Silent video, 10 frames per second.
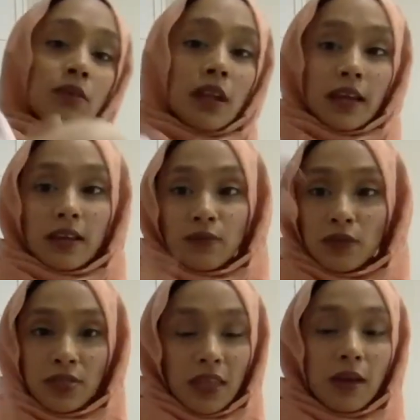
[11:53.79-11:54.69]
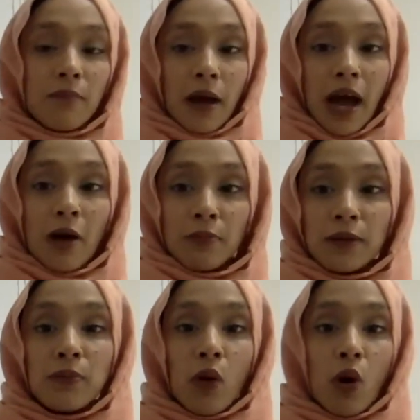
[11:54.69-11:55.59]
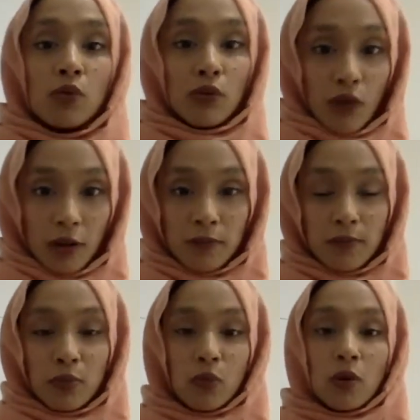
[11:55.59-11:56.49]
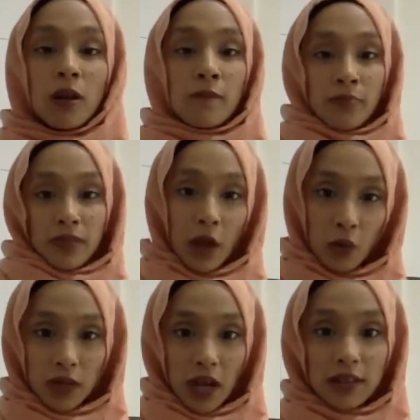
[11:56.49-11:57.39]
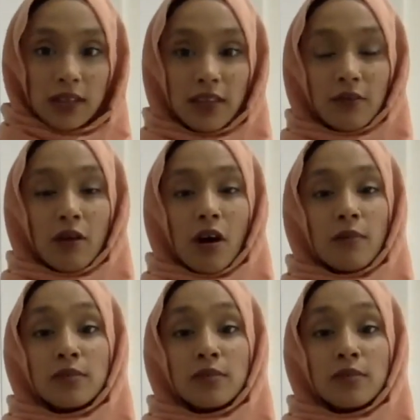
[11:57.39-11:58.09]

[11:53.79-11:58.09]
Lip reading: like, if you think about how people hold a rugby ball, they hold it under their arm.